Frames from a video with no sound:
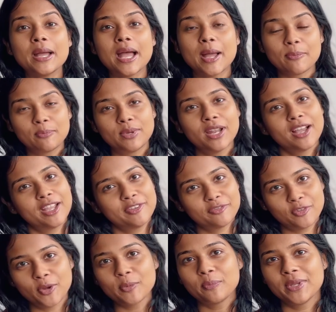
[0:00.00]
apply
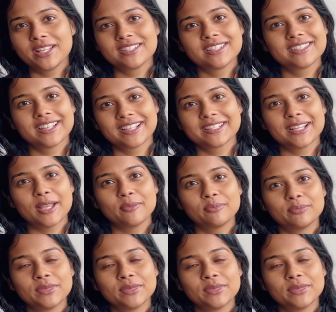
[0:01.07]
for PACES exam.